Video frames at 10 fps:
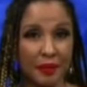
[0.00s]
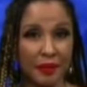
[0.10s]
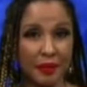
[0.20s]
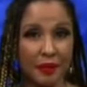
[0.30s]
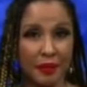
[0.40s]

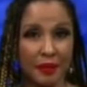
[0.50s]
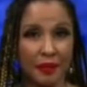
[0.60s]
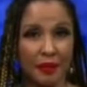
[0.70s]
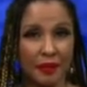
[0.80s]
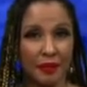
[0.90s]

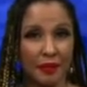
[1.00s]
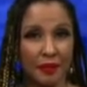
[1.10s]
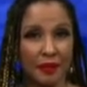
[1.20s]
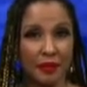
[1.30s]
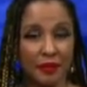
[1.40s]

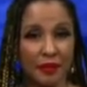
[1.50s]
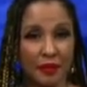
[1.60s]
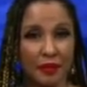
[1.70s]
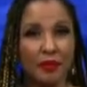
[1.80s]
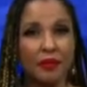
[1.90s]

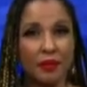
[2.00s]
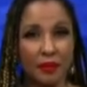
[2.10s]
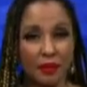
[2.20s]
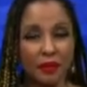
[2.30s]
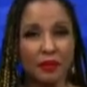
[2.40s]

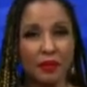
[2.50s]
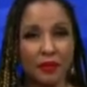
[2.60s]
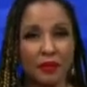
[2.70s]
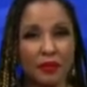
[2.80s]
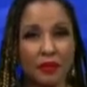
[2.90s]

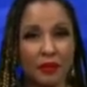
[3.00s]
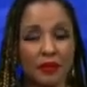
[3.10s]
(silent)